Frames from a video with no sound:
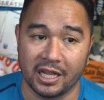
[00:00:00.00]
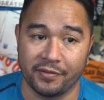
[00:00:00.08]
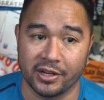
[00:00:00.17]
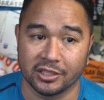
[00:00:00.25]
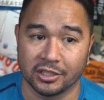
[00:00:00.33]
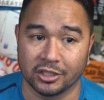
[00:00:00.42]

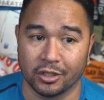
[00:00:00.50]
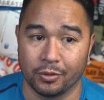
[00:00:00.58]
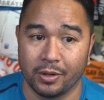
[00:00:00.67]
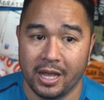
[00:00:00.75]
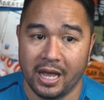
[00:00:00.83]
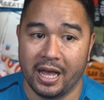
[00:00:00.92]
elevation.
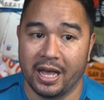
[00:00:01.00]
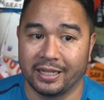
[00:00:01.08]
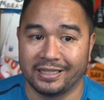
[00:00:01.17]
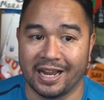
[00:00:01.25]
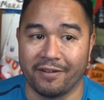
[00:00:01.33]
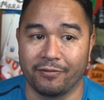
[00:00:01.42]
So
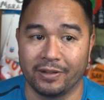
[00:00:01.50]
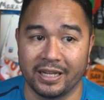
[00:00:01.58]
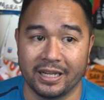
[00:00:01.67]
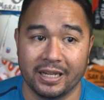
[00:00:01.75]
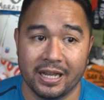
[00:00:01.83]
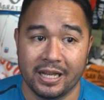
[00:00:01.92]

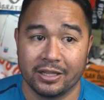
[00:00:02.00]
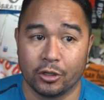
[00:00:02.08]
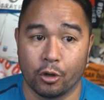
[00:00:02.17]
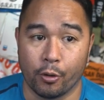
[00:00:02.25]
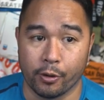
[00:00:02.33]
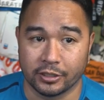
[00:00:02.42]
definitely the
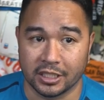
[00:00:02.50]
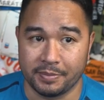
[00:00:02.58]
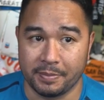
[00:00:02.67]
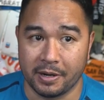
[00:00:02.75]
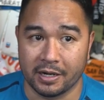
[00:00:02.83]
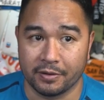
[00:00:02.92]
Koro is gonna
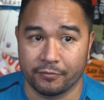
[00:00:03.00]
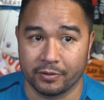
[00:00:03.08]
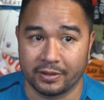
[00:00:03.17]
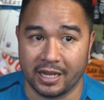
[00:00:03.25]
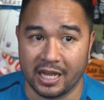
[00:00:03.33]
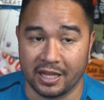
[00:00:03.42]
be better for
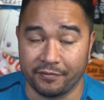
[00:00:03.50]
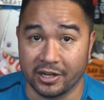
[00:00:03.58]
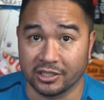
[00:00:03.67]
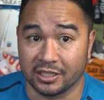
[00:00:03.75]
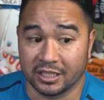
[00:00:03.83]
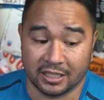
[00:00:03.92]
the
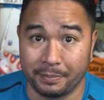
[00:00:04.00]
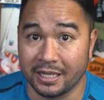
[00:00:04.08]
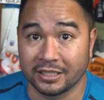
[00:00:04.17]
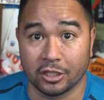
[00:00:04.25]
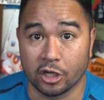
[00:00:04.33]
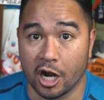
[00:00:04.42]
elevation
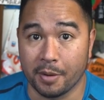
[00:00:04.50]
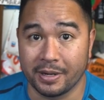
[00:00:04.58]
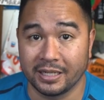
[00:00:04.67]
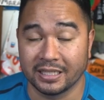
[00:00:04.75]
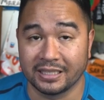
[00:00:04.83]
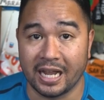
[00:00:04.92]
because the
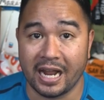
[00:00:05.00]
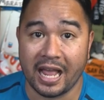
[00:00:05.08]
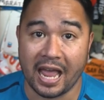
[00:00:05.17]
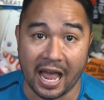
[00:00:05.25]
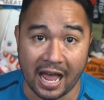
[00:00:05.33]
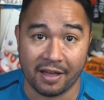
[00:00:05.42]
Garmin does not
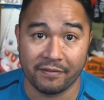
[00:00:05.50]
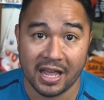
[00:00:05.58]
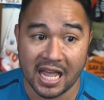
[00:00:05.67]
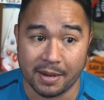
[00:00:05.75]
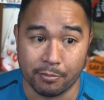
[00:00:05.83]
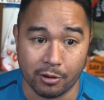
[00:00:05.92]
have
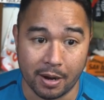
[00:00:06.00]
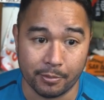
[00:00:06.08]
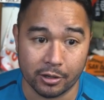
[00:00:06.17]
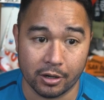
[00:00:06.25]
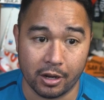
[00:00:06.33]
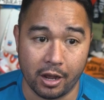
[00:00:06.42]
a
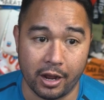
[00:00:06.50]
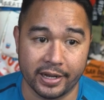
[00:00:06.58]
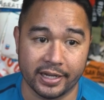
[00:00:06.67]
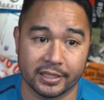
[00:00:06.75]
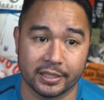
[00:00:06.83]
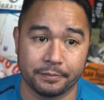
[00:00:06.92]
barometer on
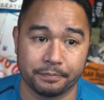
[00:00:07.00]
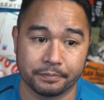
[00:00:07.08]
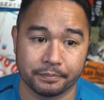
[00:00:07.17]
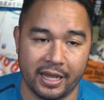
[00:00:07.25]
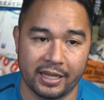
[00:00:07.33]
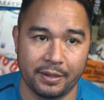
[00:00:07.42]
it.
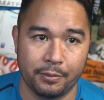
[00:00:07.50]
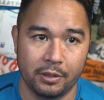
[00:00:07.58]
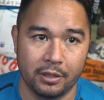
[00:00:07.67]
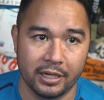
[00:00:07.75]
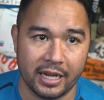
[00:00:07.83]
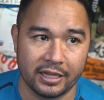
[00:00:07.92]
And then
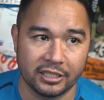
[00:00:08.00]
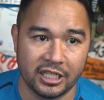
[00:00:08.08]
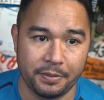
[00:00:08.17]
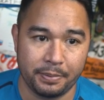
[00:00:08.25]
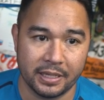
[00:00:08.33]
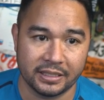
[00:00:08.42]
we'll look at the
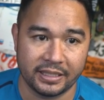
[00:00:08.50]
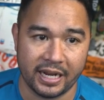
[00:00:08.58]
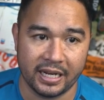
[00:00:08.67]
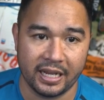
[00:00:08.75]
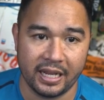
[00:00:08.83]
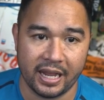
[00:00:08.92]
GPS
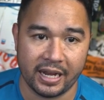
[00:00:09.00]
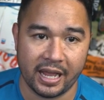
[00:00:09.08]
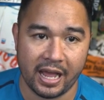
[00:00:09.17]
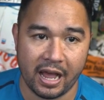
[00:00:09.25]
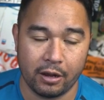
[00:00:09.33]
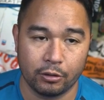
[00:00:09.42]
data and
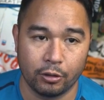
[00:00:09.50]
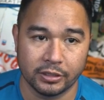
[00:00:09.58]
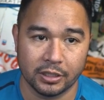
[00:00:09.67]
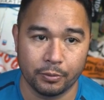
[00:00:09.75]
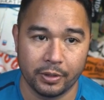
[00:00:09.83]
how close it